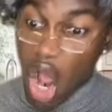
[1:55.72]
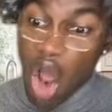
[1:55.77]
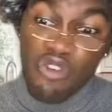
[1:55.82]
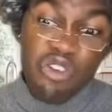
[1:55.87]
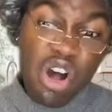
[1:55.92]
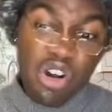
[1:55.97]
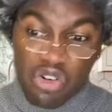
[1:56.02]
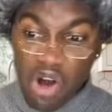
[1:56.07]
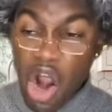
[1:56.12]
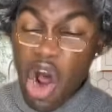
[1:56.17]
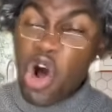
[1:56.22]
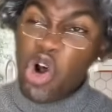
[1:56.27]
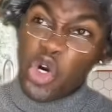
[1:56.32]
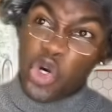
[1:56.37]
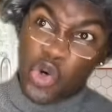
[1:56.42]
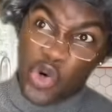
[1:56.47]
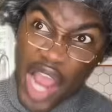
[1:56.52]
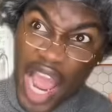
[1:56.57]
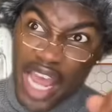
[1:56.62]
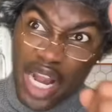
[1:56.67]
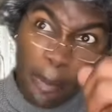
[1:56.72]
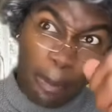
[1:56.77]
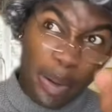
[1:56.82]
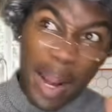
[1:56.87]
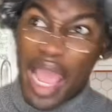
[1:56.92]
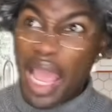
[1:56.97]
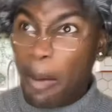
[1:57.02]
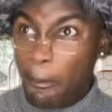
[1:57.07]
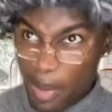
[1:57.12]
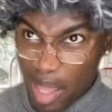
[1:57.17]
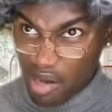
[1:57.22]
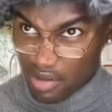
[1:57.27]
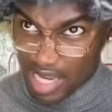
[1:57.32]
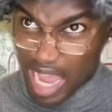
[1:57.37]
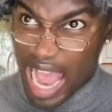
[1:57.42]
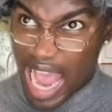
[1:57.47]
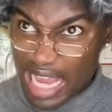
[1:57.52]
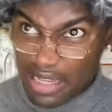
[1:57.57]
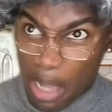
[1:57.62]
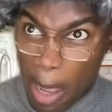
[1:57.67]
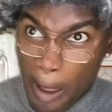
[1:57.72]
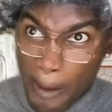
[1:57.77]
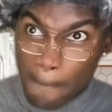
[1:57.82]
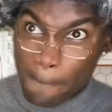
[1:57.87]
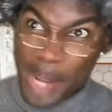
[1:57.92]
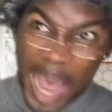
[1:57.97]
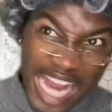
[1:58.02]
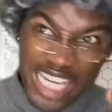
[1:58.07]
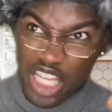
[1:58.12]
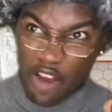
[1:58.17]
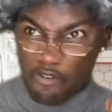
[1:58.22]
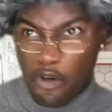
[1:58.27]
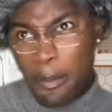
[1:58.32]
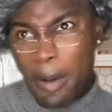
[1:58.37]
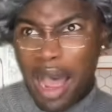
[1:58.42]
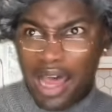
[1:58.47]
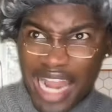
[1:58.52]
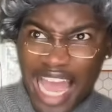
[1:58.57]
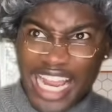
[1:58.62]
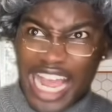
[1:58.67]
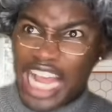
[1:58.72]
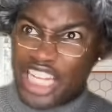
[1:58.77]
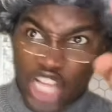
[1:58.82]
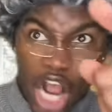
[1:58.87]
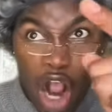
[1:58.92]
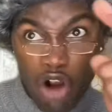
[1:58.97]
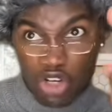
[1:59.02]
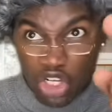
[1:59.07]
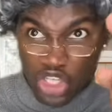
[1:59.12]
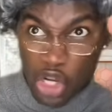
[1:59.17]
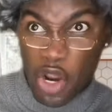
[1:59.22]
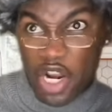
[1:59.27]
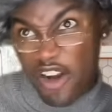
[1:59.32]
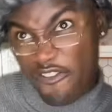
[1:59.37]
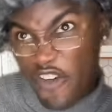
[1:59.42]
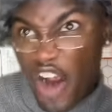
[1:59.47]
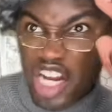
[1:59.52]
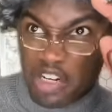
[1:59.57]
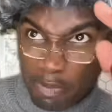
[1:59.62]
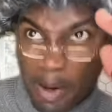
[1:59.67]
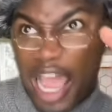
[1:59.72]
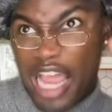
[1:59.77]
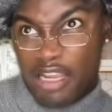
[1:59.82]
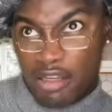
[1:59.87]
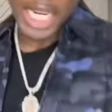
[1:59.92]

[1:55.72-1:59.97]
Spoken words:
overgrown, creative player built ass back to football like I told you to in the first place.